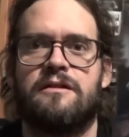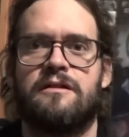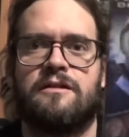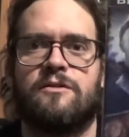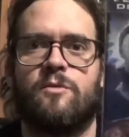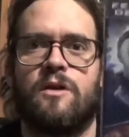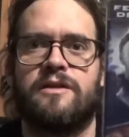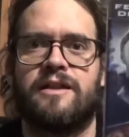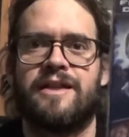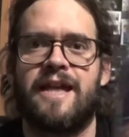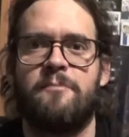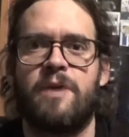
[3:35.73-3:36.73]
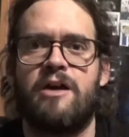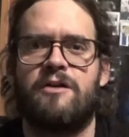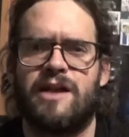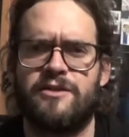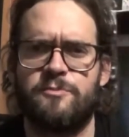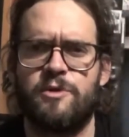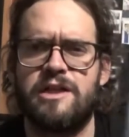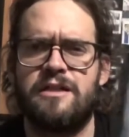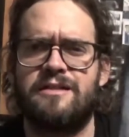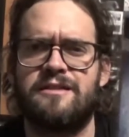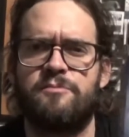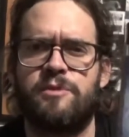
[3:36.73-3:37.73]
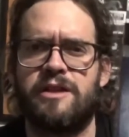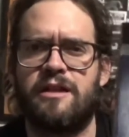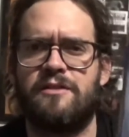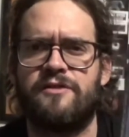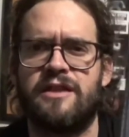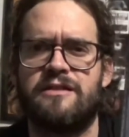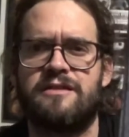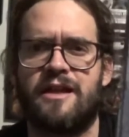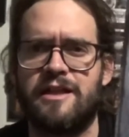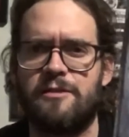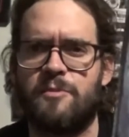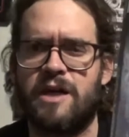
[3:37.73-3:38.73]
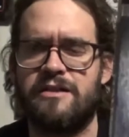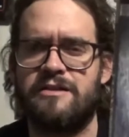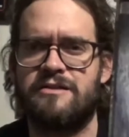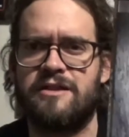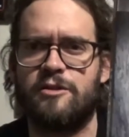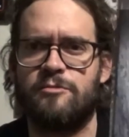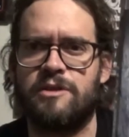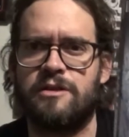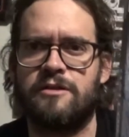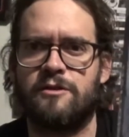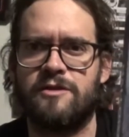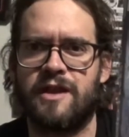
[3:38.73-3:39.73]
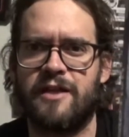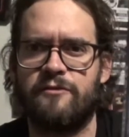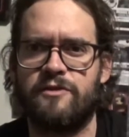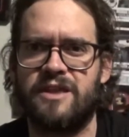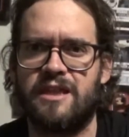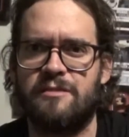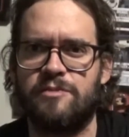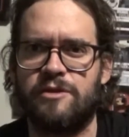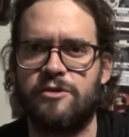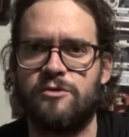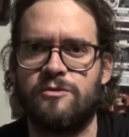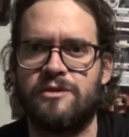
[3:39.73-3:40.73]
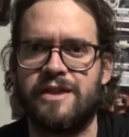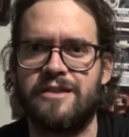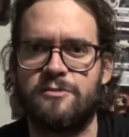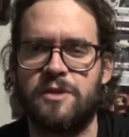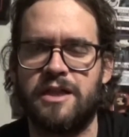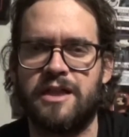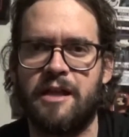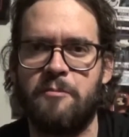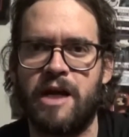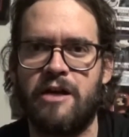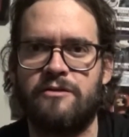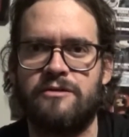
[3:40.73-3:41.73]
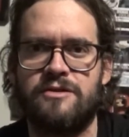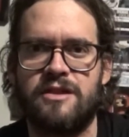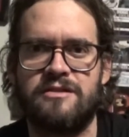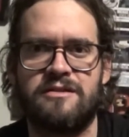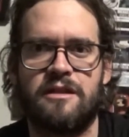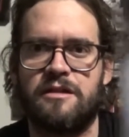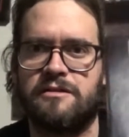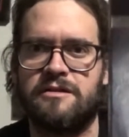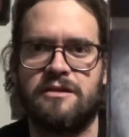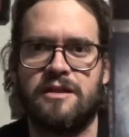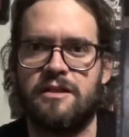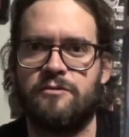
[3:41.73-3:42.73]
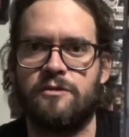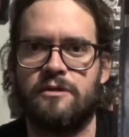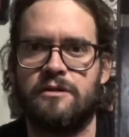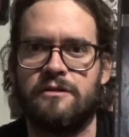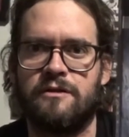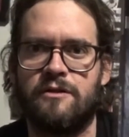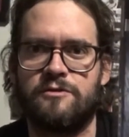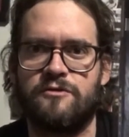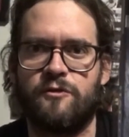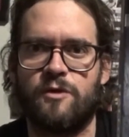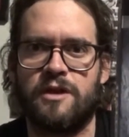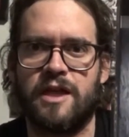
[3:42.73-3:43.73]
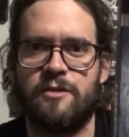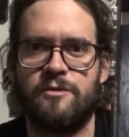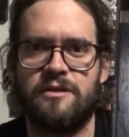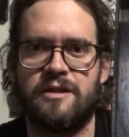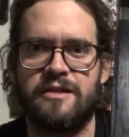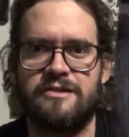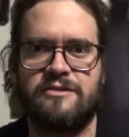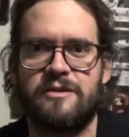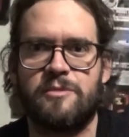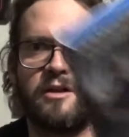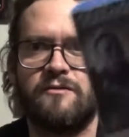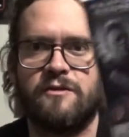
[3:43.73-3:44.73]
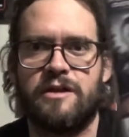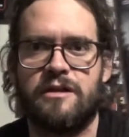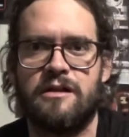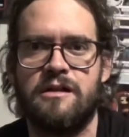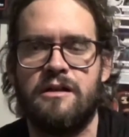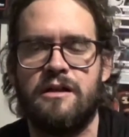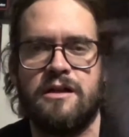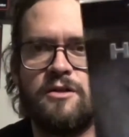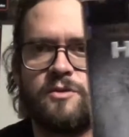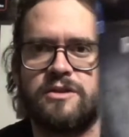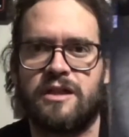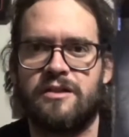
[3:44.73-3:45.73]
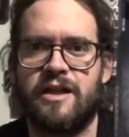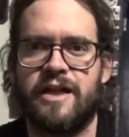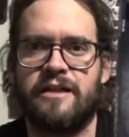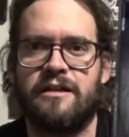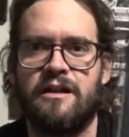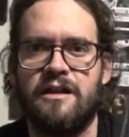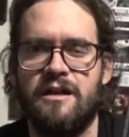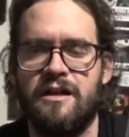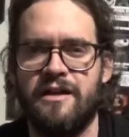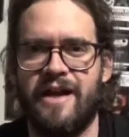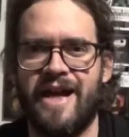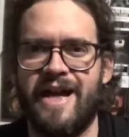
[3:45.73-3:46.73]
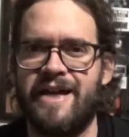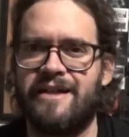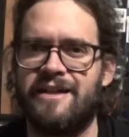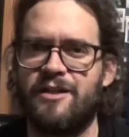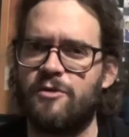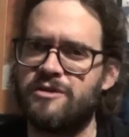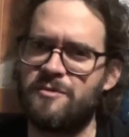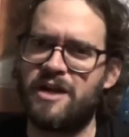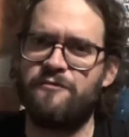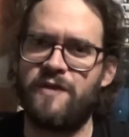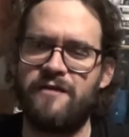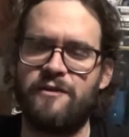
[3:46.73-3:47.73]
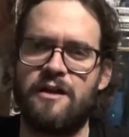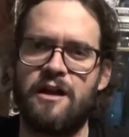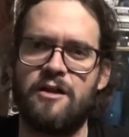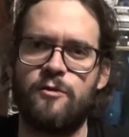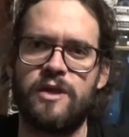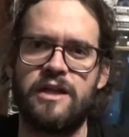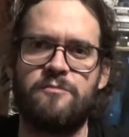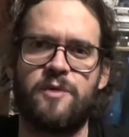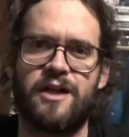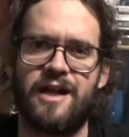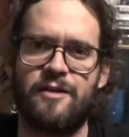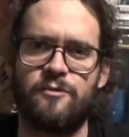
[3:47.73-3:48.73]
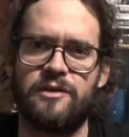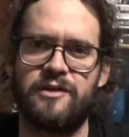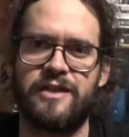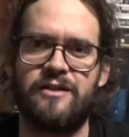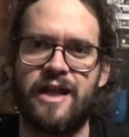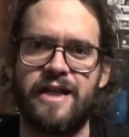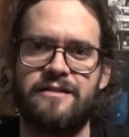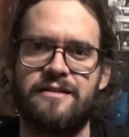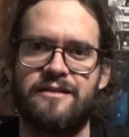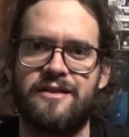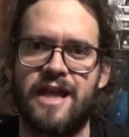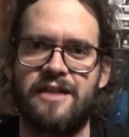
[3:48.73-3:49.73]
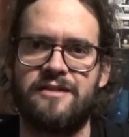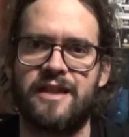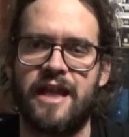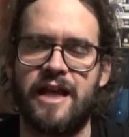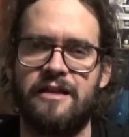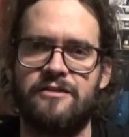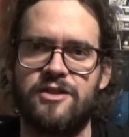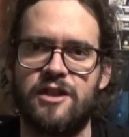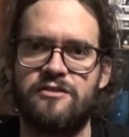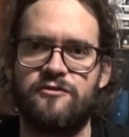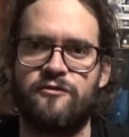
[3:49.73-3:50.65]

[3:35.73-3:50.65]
one that came out. I was pretty disciplined on this. I didn't buy the Steelbook or the Everything Blue release when it came out. Just stuck to the Ultra 4K with a nice slipcover here, which I like. And it wasn't my favorite Halloween, but I really liked that they just